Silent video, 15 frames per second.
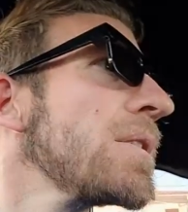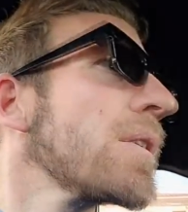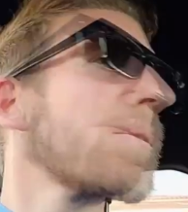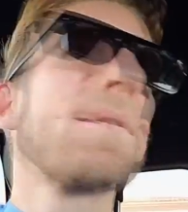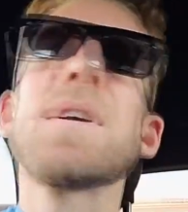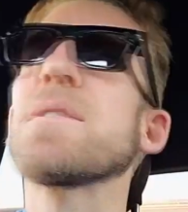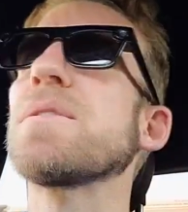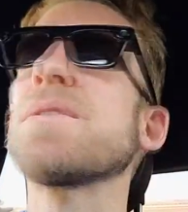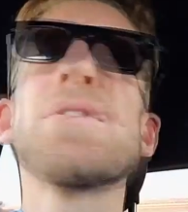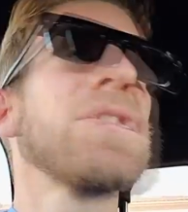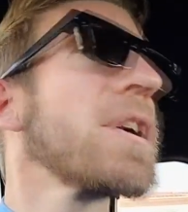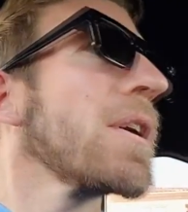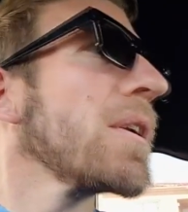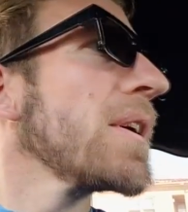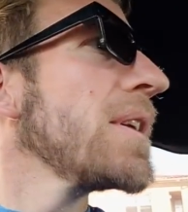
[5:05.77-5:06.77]
Don't
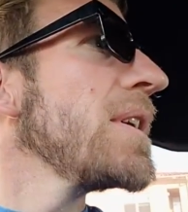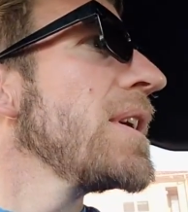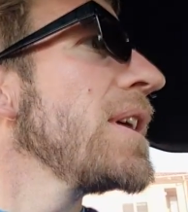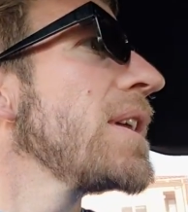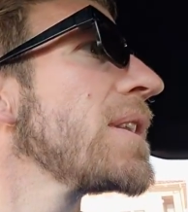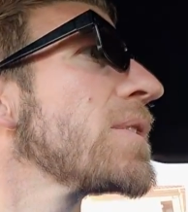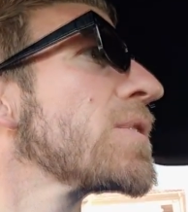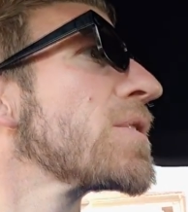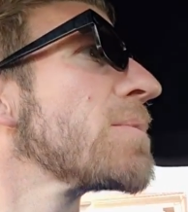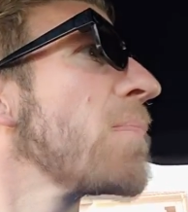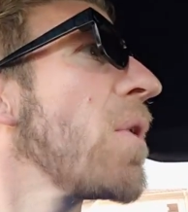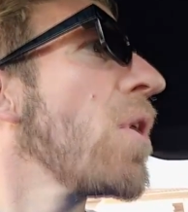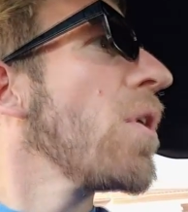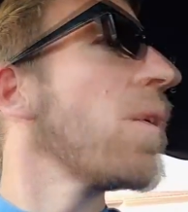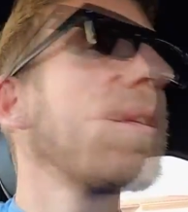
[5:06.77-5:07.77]
necessarily need a
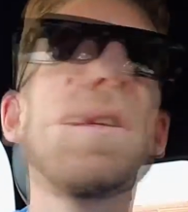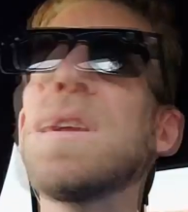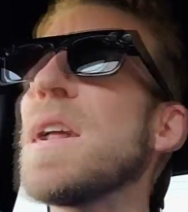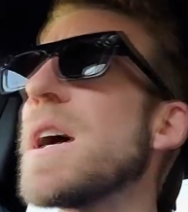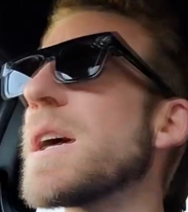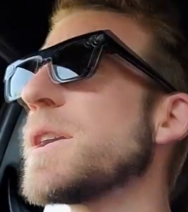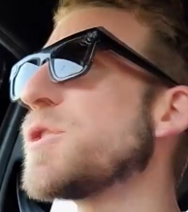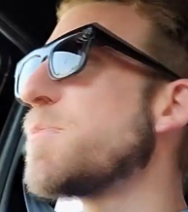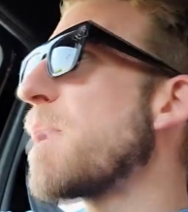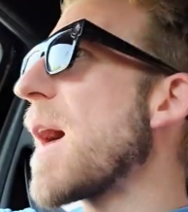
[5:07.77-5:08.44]
small luggage